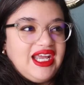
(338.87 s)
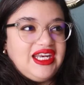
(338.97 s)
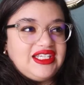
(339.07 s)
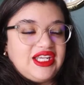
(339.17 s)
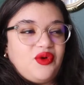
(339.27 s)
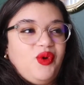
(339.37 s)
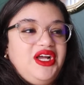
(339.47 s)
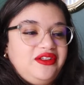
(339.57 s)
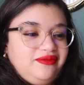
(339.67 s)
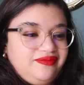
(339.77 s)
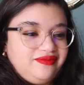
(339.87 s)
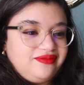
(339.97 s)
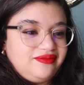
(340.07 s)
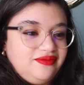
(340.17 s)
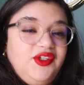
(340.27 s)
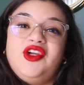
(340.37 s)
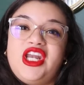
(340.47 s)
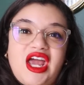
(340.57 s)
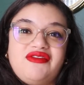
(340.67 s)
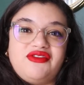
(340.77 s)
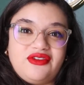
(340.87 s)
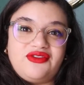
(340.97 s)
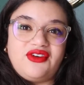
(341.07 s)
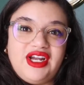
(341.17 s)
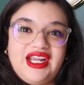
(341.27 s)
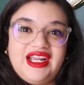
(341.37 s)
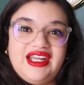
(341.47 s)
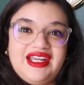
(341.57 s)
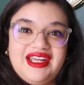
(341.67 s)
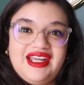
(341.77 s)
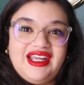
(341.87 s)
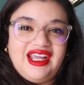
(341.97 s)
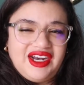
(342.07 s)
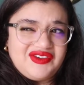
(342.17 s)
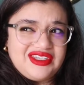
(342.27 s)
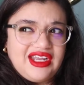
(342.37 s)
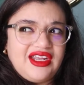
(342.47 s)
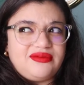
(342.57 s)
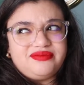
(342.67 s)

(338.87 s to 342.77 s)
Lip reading: And he's like, well, you can have it for free. And I was like,